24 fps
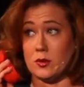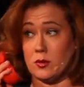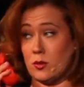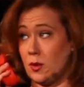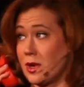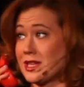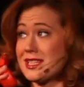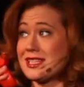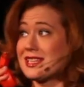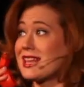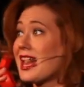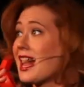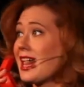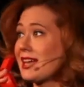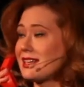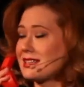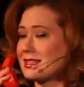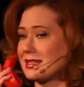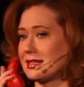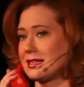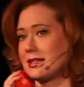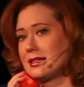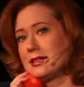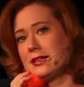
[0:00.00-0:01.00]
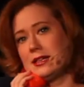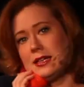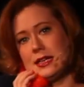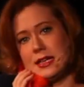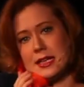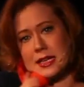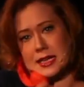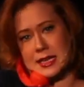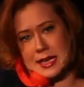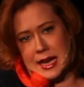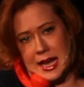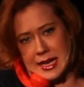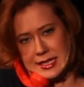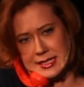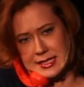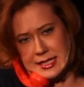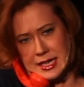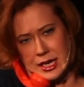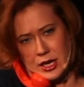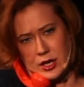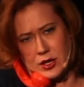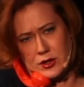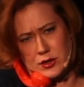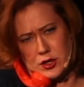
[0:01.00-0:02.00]
What's that?
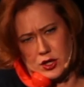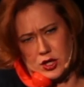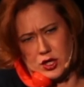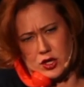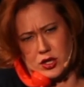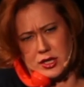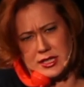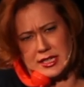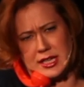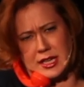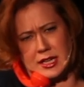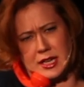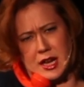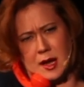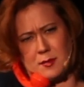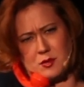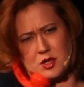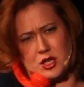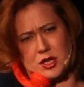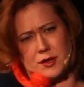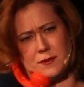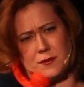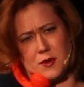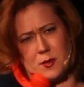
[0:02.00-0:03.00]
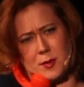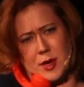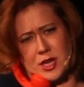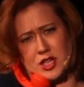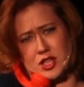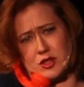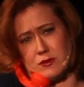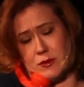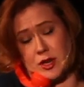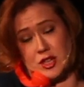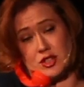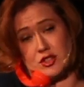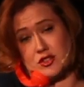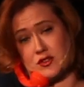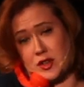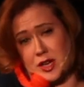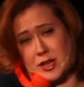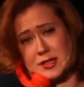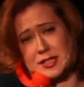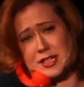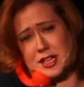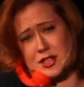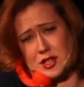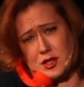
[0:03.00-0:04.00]
NYSAIR, the New York City Adoption Information Registry.
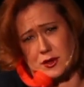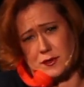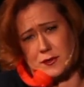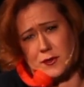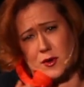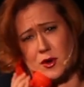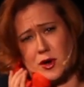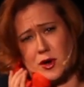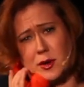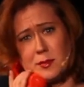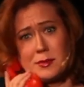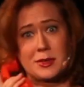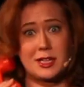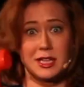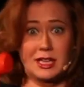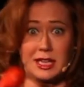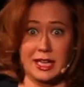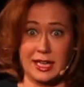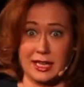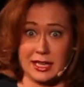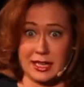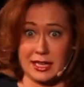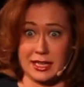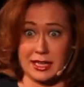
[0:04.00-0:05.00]
I'll send you the form. Click.